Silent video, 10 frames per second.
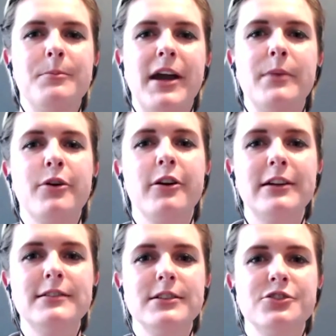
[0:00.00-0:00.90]
My
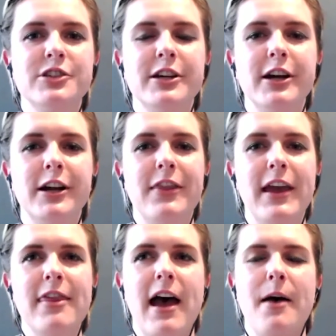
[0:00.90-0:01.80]
pronouns are she, her, and
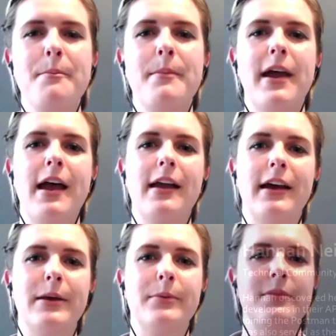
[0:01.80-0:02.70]
they, them,
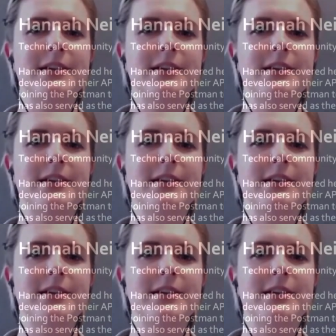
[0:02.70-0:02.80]
and I am